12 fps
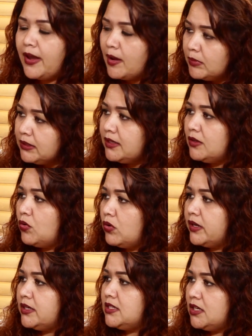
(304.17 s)
family
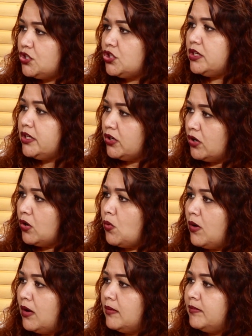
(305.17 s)
orientation here at
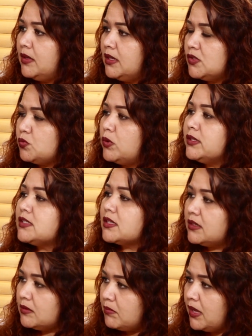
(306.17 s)
Guam is what's
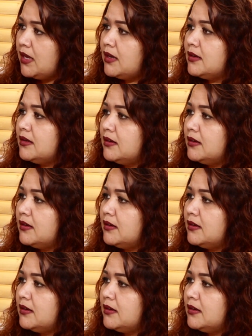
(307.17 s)
going to make